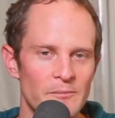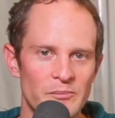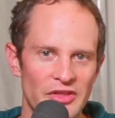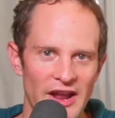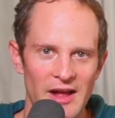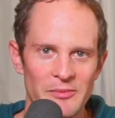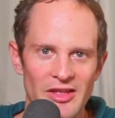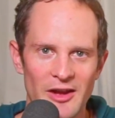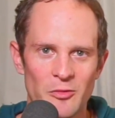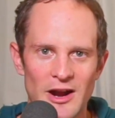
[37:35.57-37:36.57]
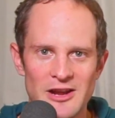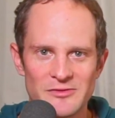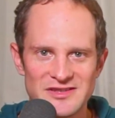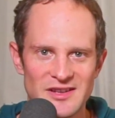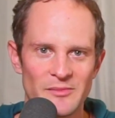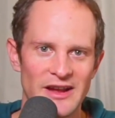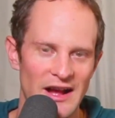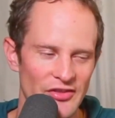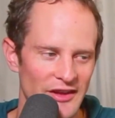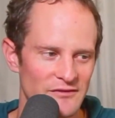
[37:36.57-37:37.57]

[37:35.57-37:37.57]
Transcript: But then I'll be like working with somebody on like